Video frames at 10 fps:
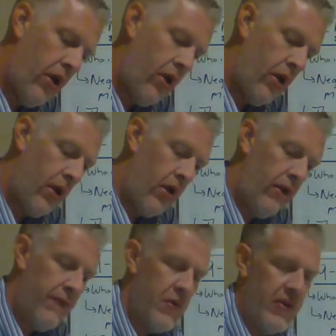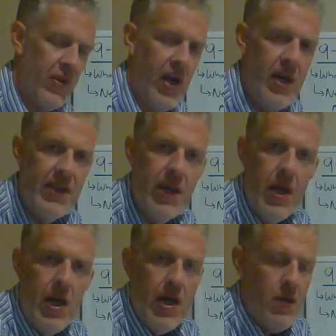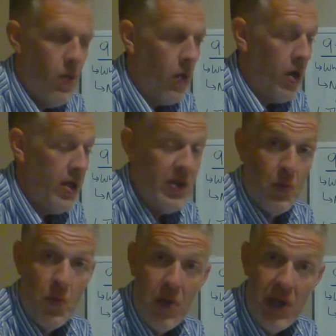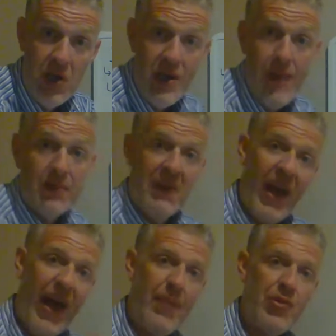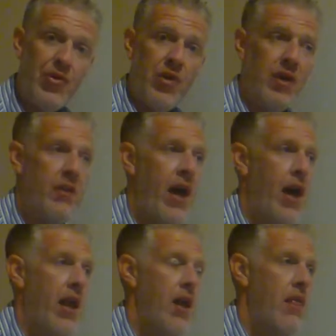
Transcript: here in a, in a few slides where he does a really good job of capturing that